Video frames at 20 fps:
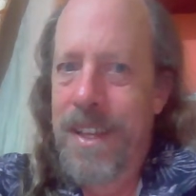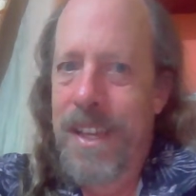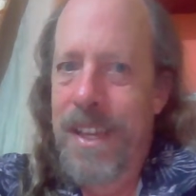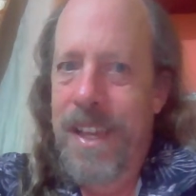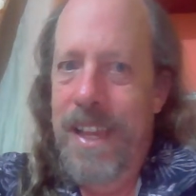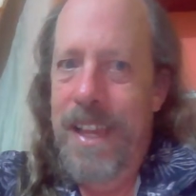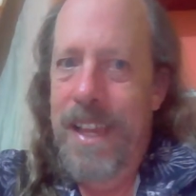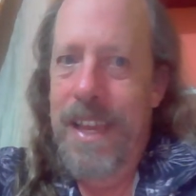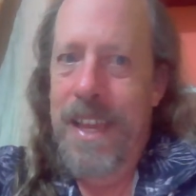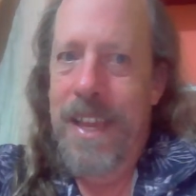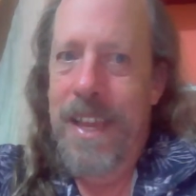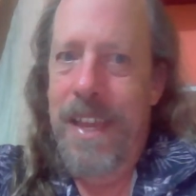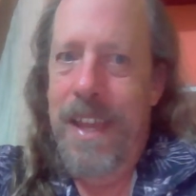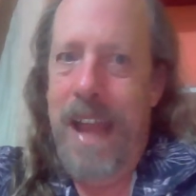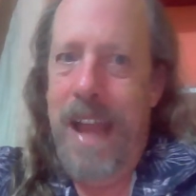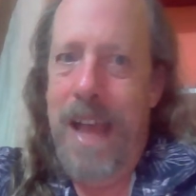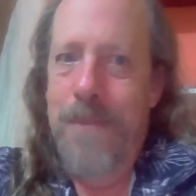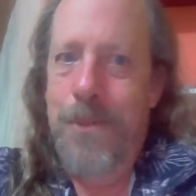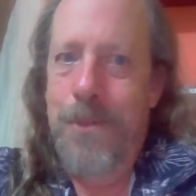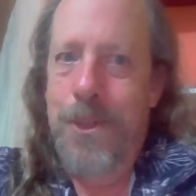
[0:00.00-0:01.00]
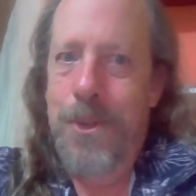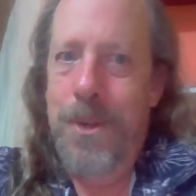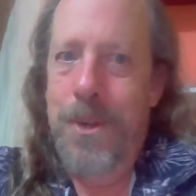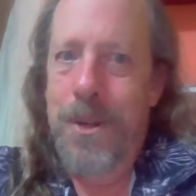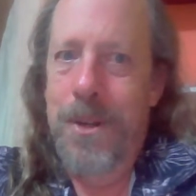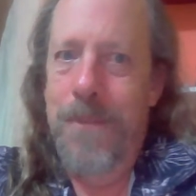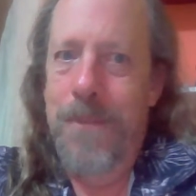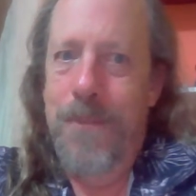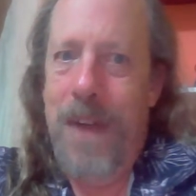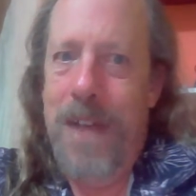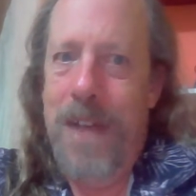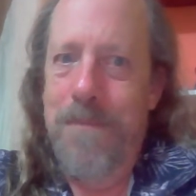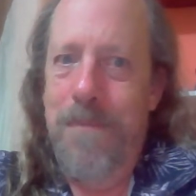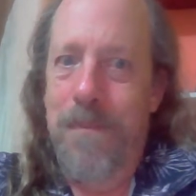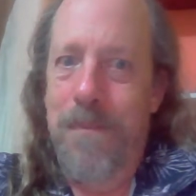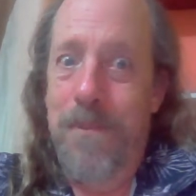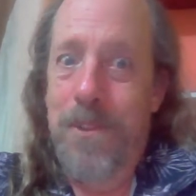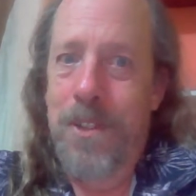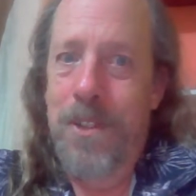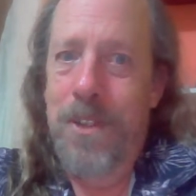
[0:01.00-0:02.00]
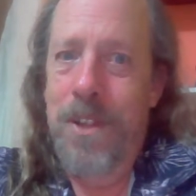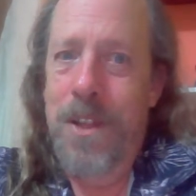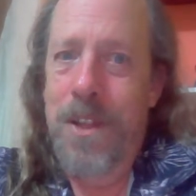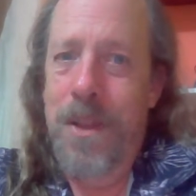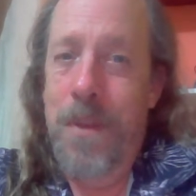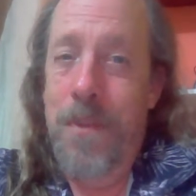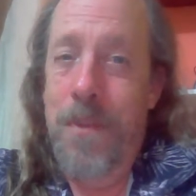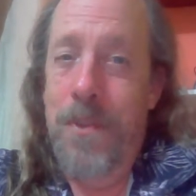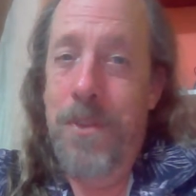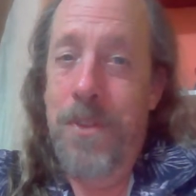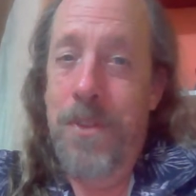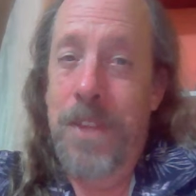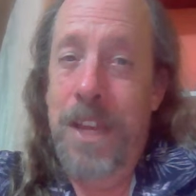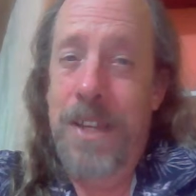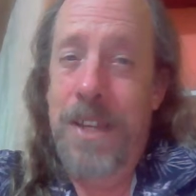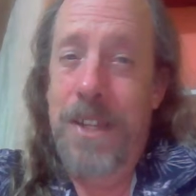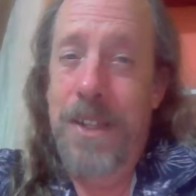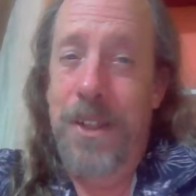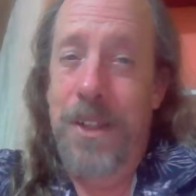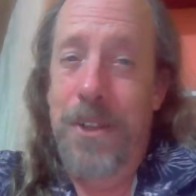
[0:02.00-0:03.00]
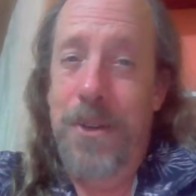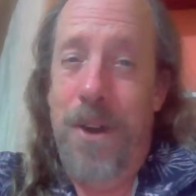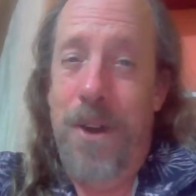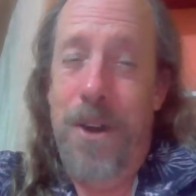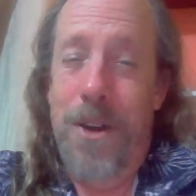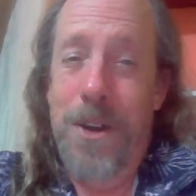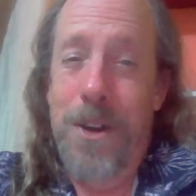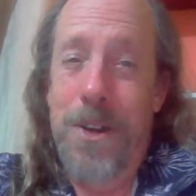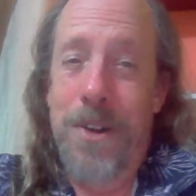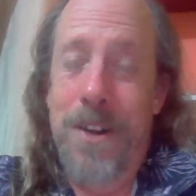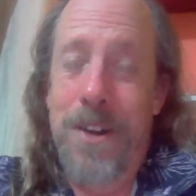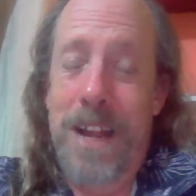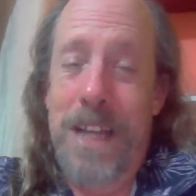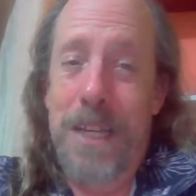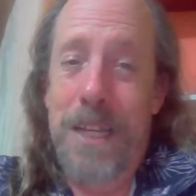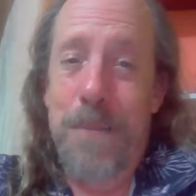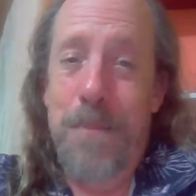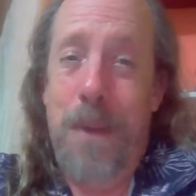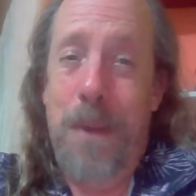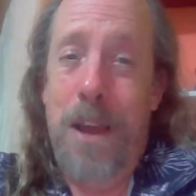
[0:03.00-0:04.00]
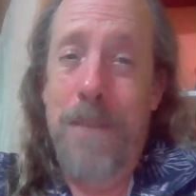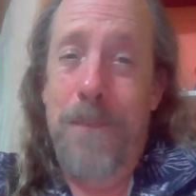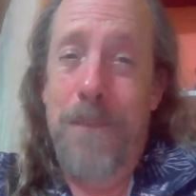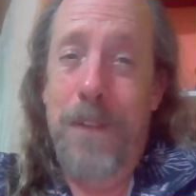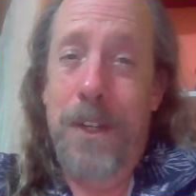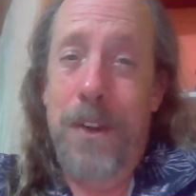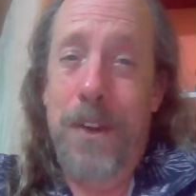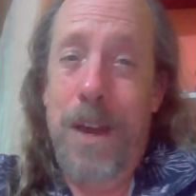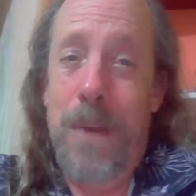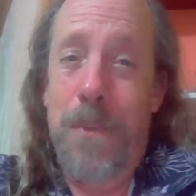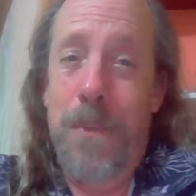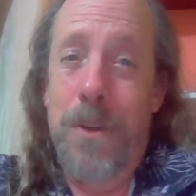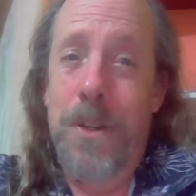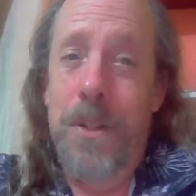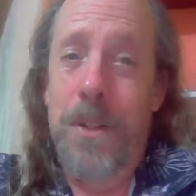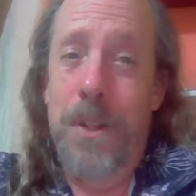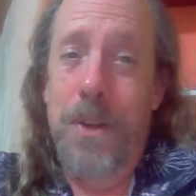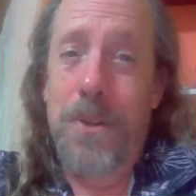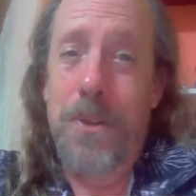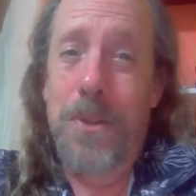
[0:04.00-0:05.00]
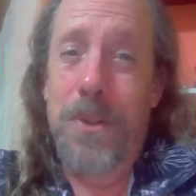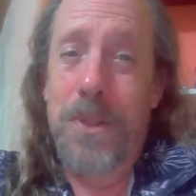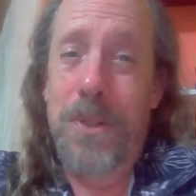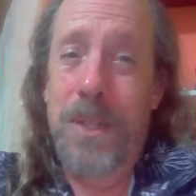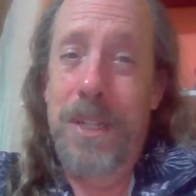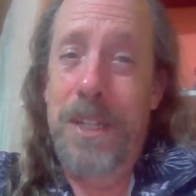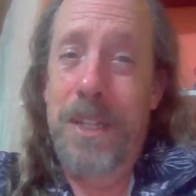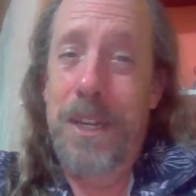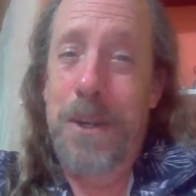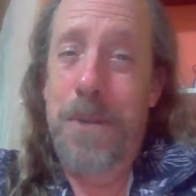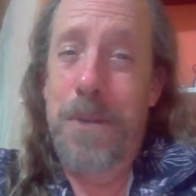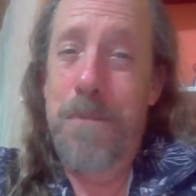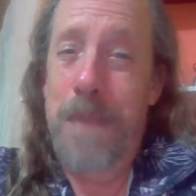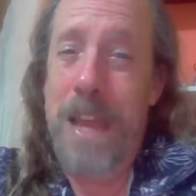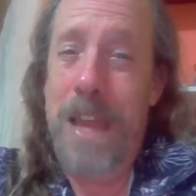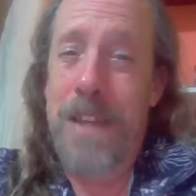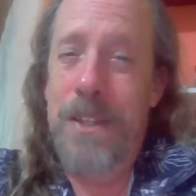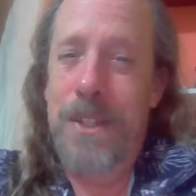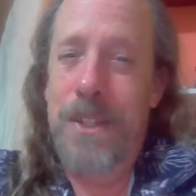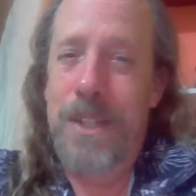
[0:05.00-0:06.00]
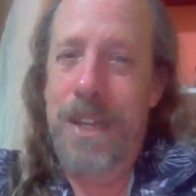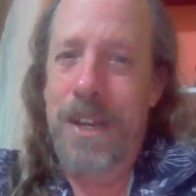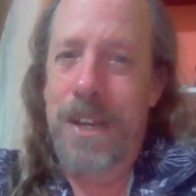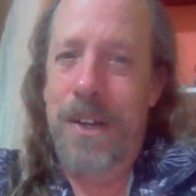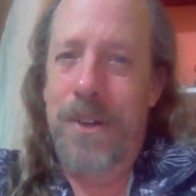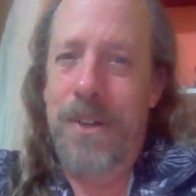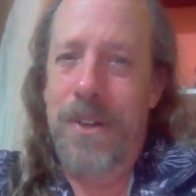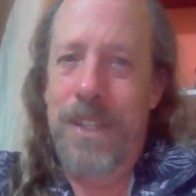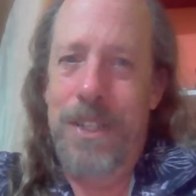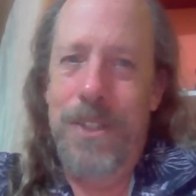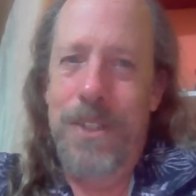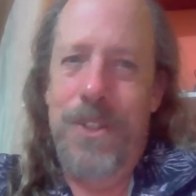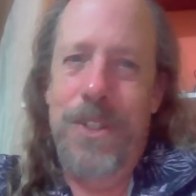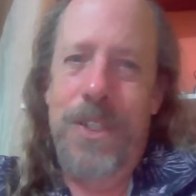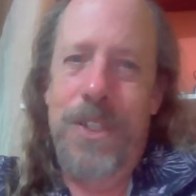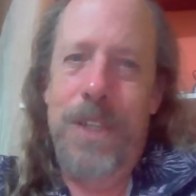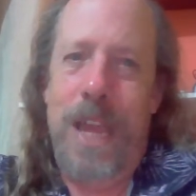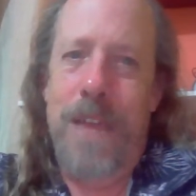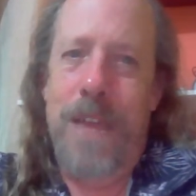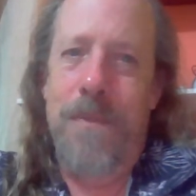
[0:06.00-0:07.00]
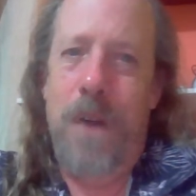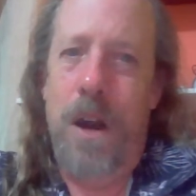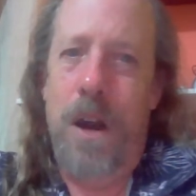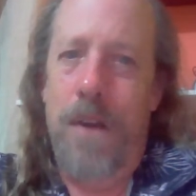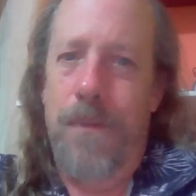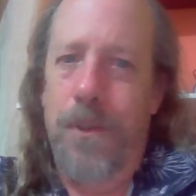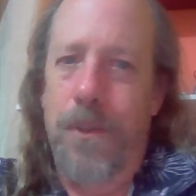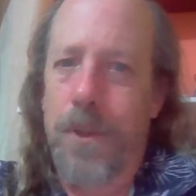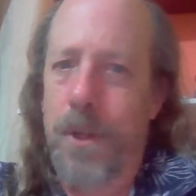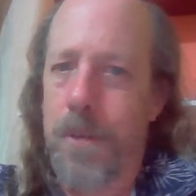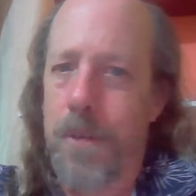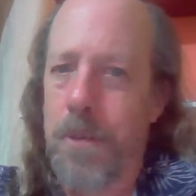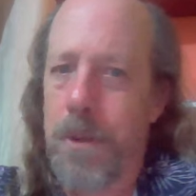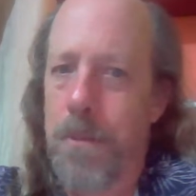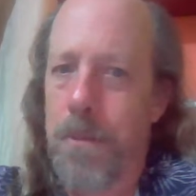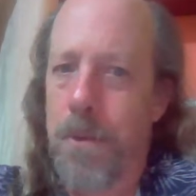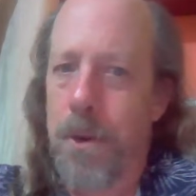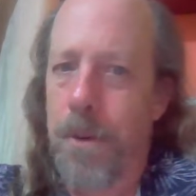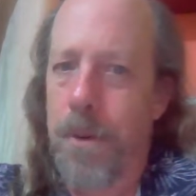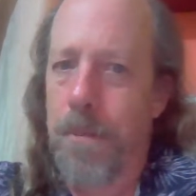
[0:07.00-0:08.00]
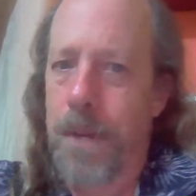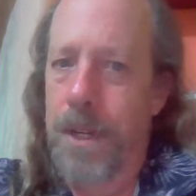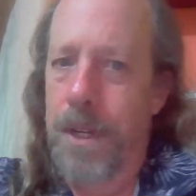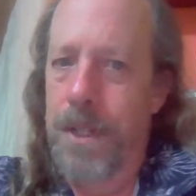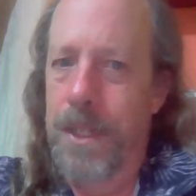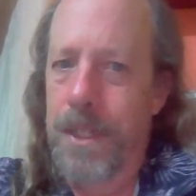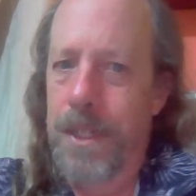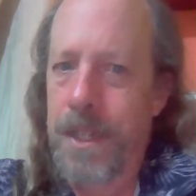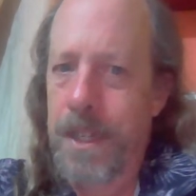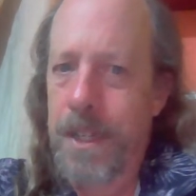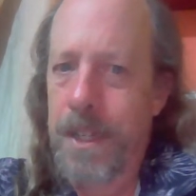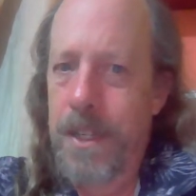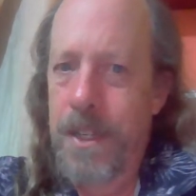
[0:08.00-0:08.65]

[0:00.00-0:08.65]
and I'm sure if I studied a little harder, I could probably figure out where the locals eat here in Panachel and shave off a little bit more money.